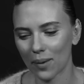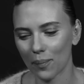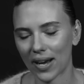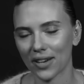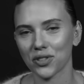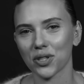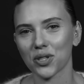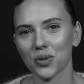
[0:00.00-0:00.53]
of
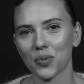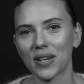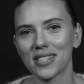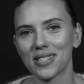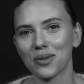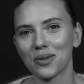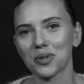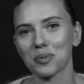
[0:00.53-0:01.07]
being with a
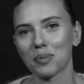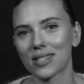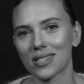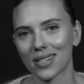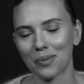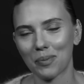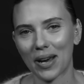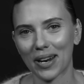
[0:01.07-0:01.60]
fellow
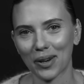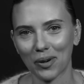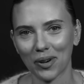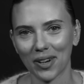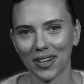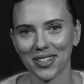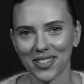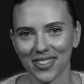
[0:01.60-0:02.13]
actor were
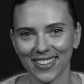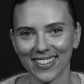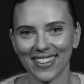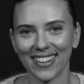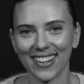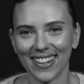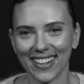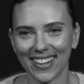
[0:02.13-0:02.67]
far from
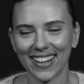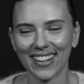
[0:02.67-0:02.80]
simple.